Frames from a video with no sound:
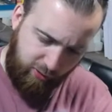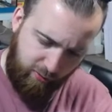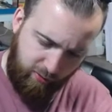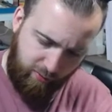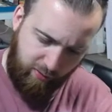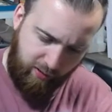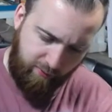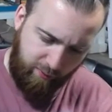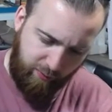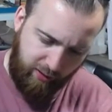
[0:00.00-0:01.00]
or three
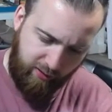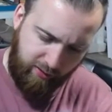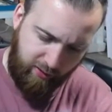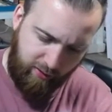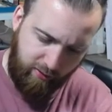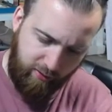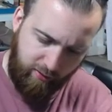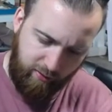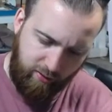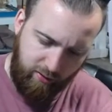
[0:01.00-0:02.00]
different plants here.
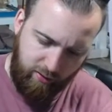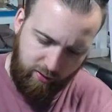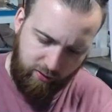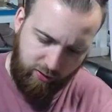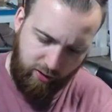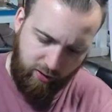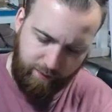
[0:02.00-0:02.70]
So,